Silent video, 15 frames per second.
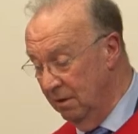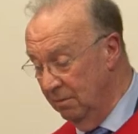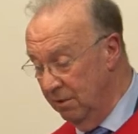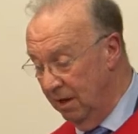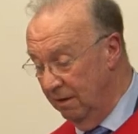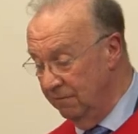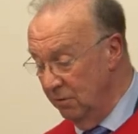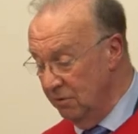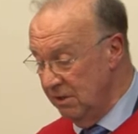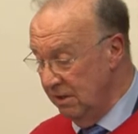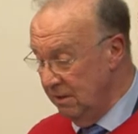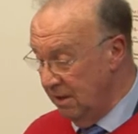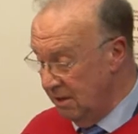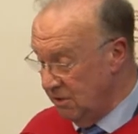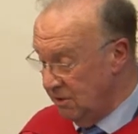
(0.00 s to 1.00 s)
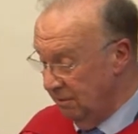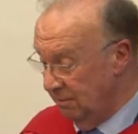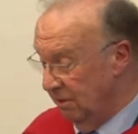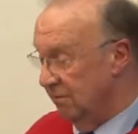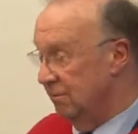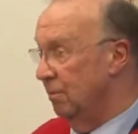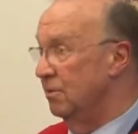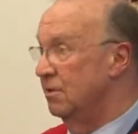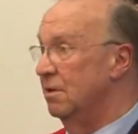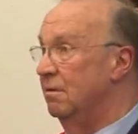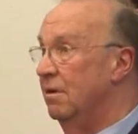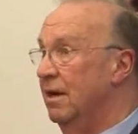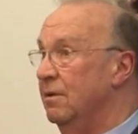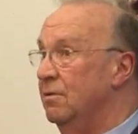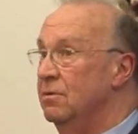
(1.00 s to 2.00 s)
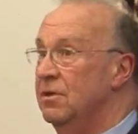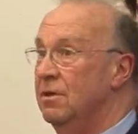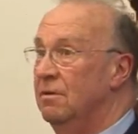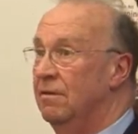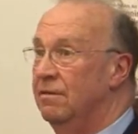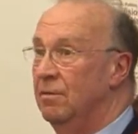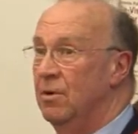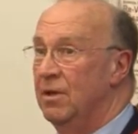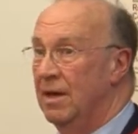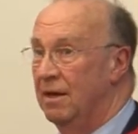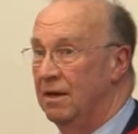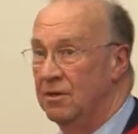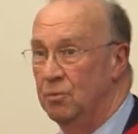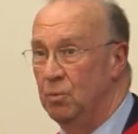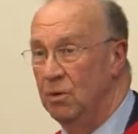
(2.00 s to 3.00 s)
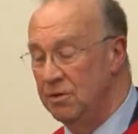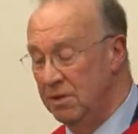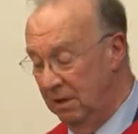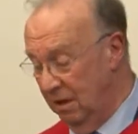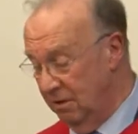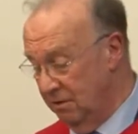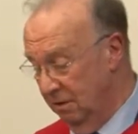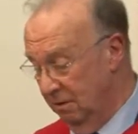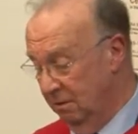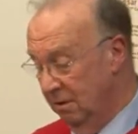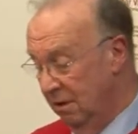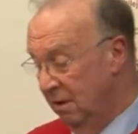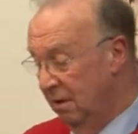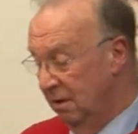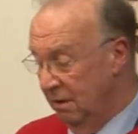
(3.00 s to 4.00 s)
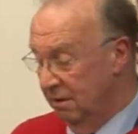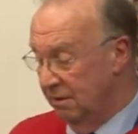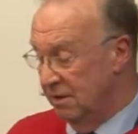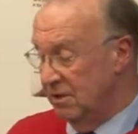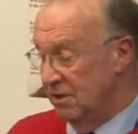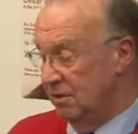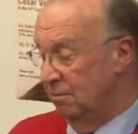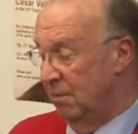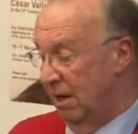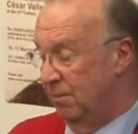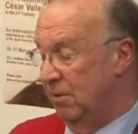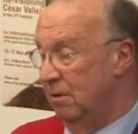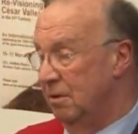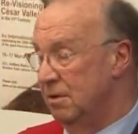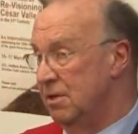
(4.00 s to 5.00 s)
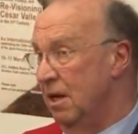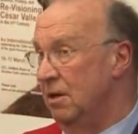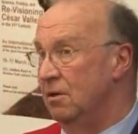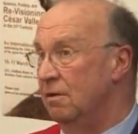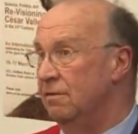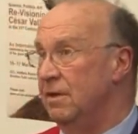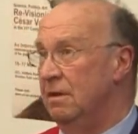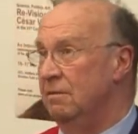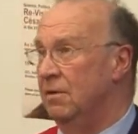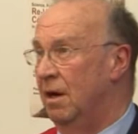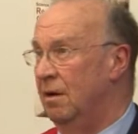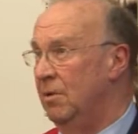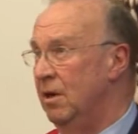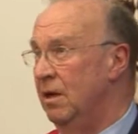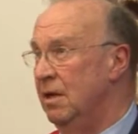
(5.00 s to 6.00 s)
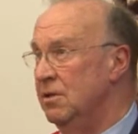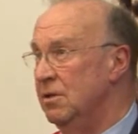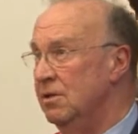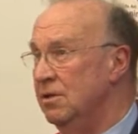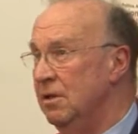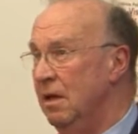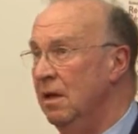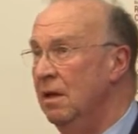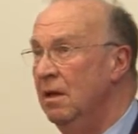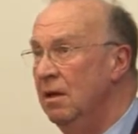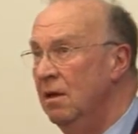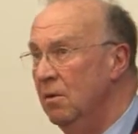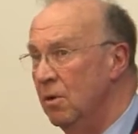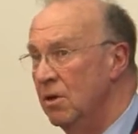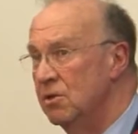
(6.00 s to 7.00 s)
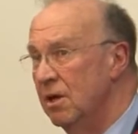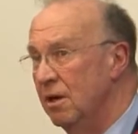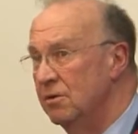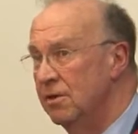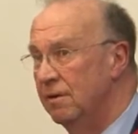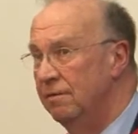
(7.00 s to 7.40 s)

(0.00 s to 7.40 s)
But unfortunately, nature moves water around all too often without us wanting it to. This is a map you can take off the Environment Agency, which shows the